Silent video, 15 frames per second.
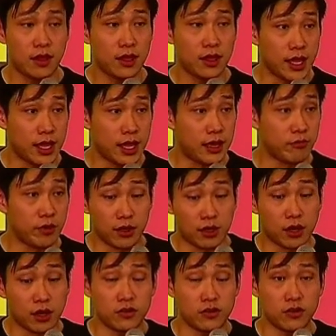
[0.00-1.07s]
And we
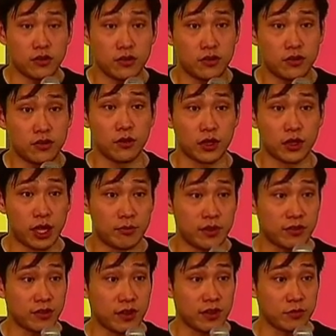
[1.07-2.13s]
encourage you to come
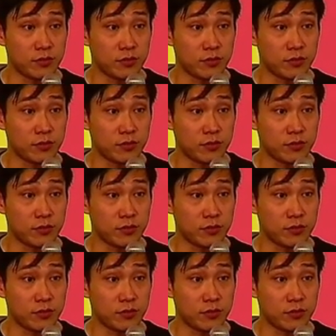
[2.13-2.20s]
discuss